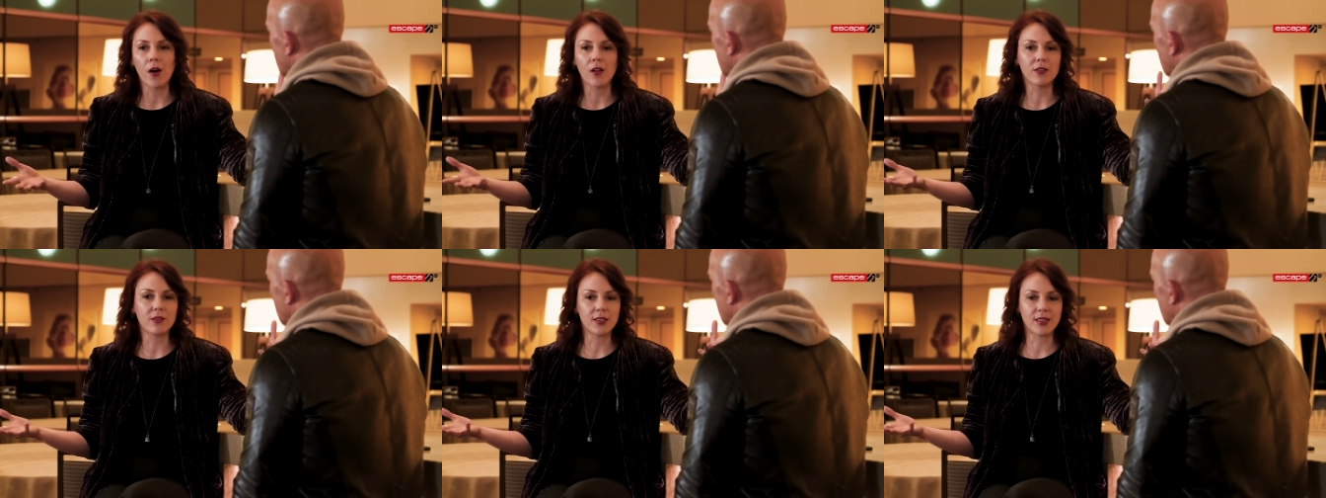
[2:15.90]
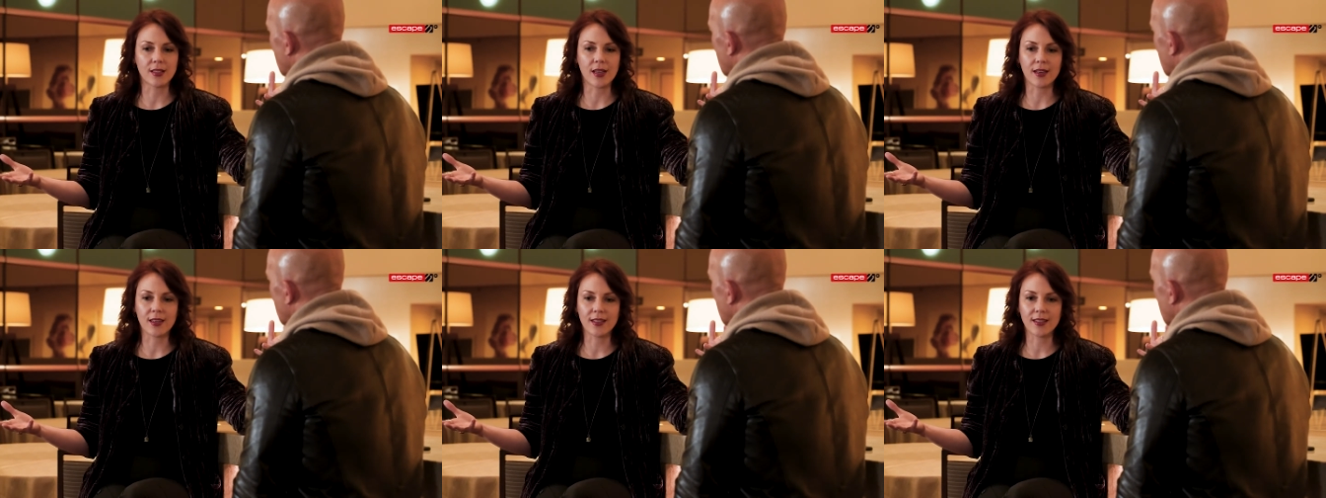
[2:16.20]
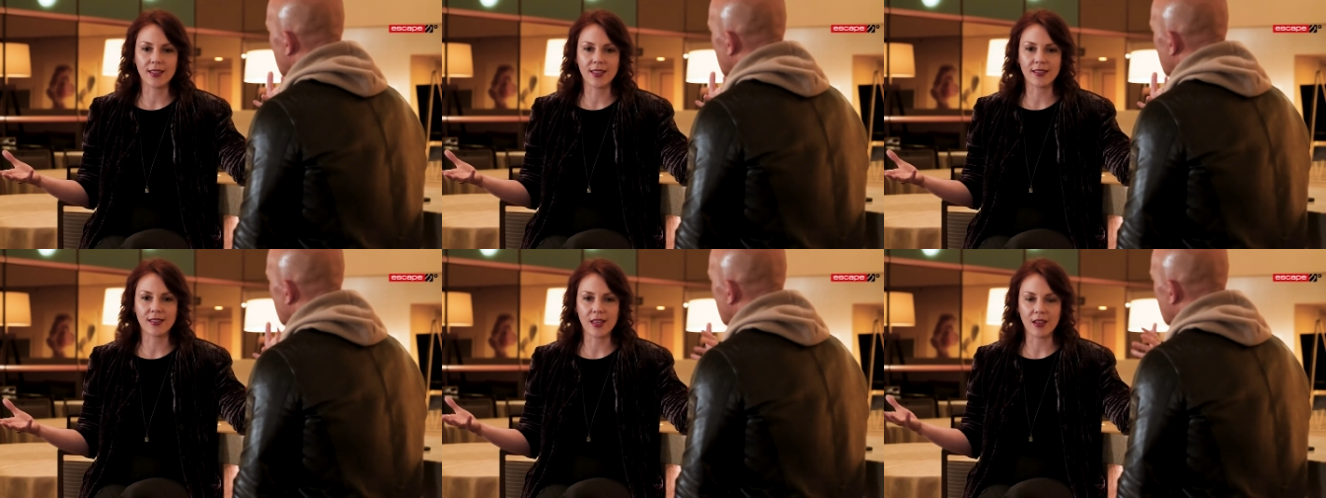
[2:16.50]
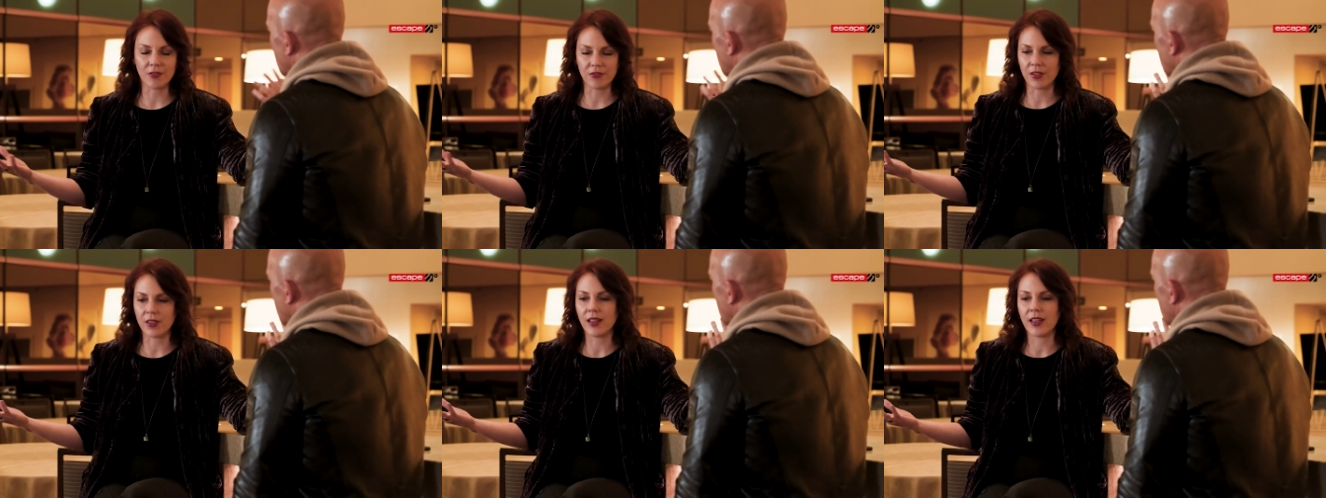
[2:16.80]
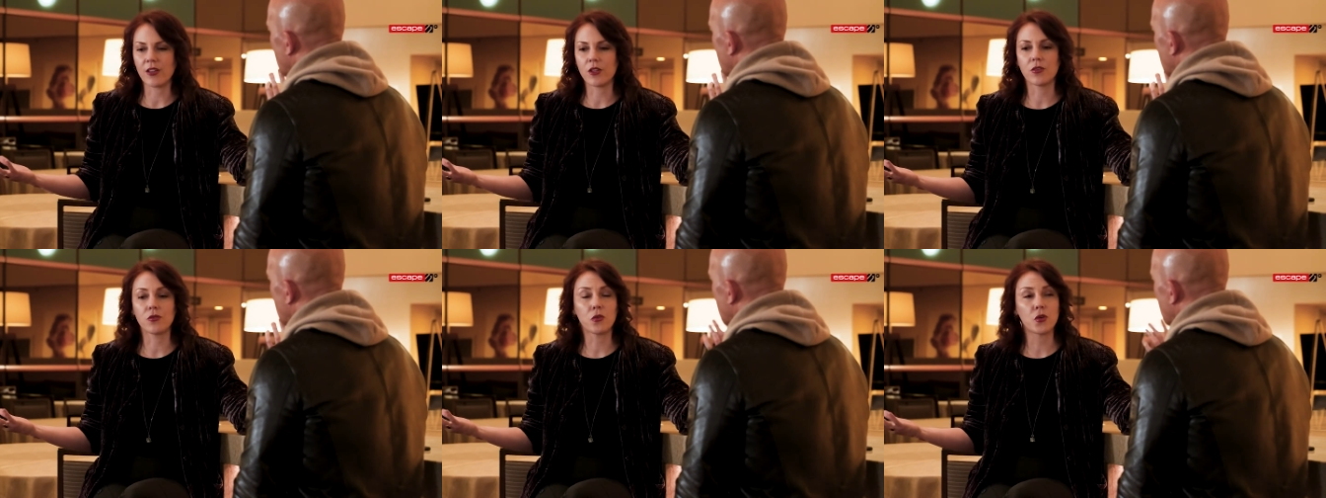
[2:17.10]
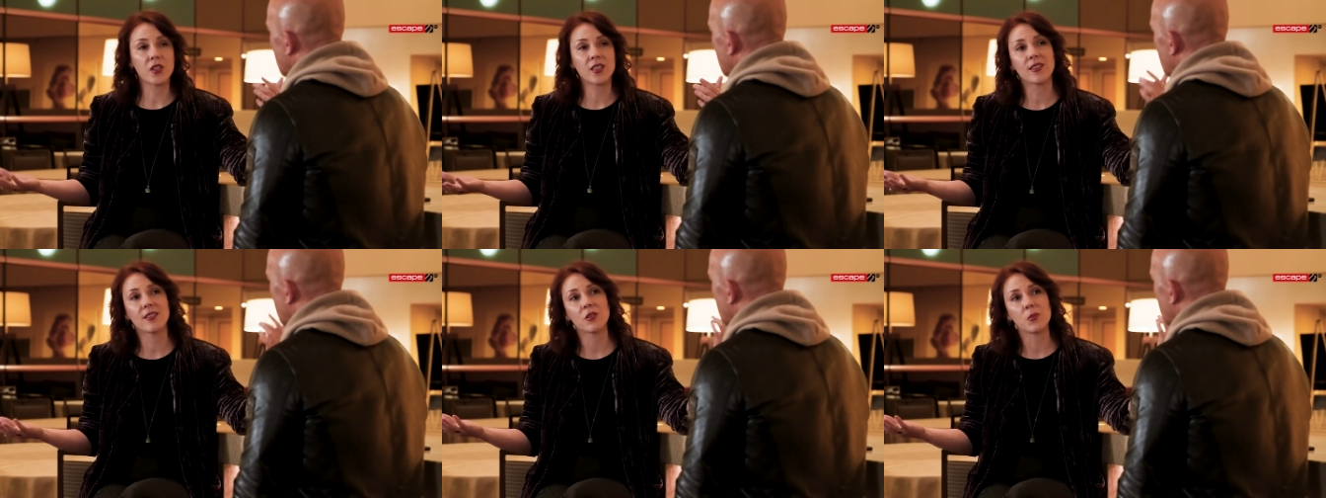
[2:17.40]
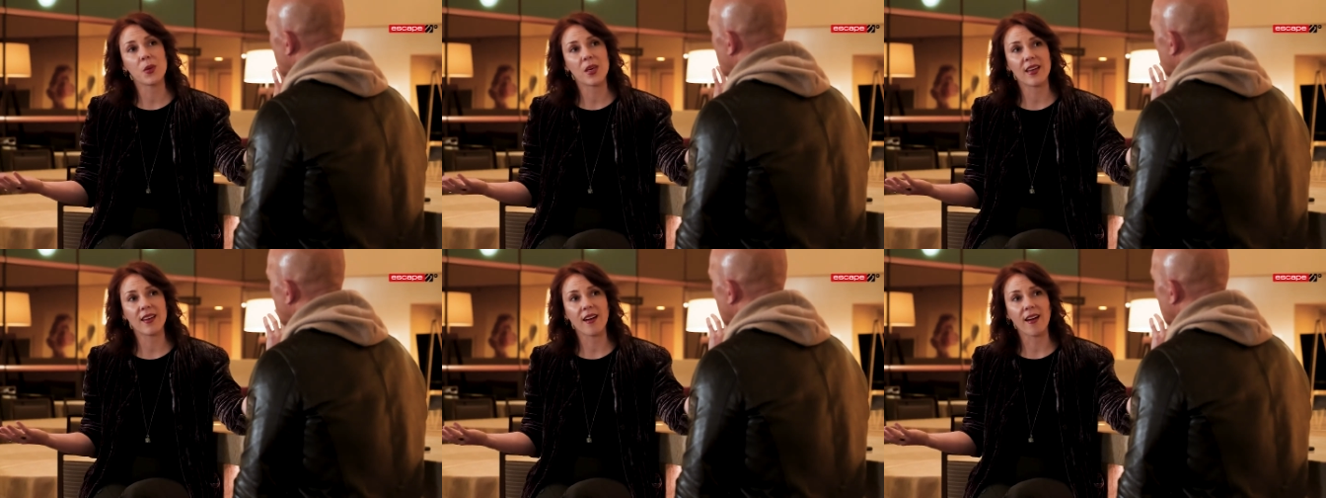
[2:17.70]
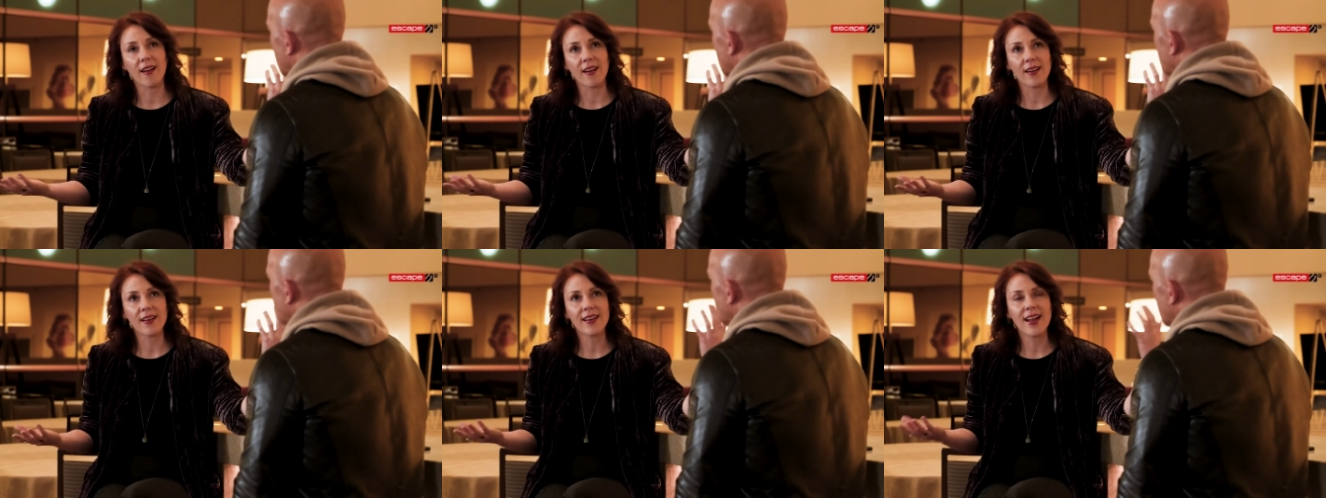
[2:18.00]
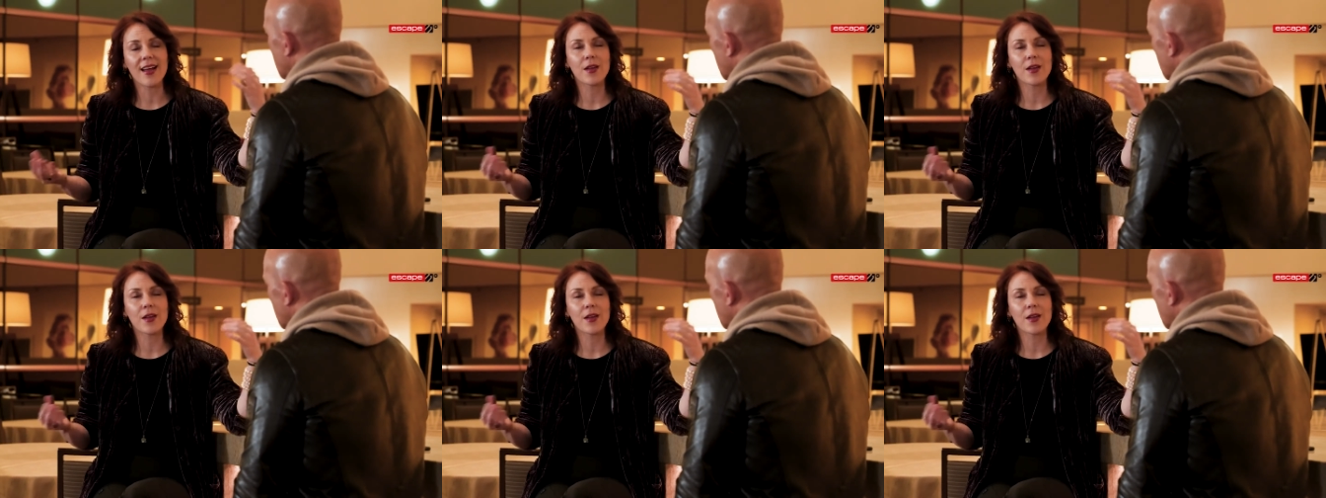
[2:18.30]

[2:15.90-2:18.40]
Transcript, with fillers: all of a sudden because they feel like their voice is being heard.